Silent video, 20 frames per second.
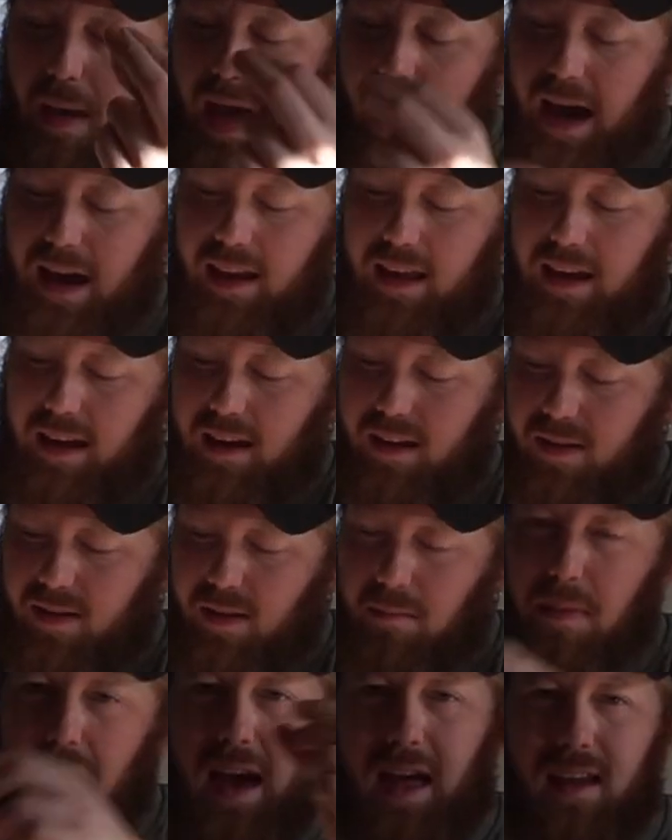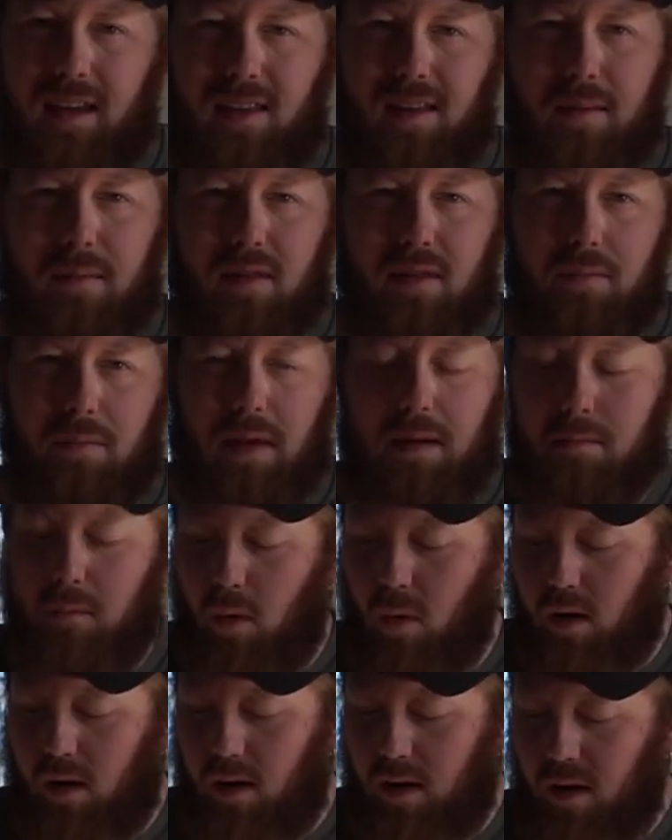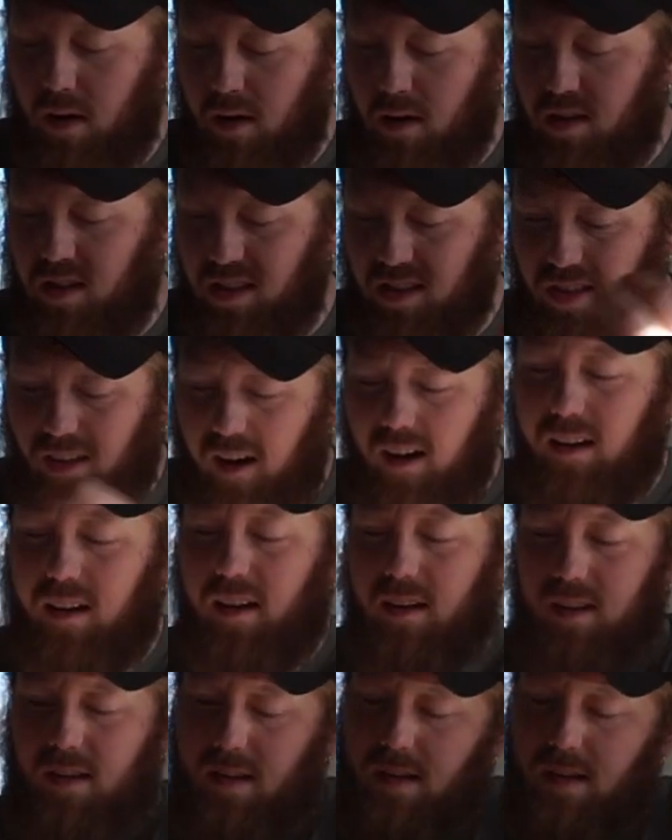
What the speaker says: padding. The padding seems to be more snug,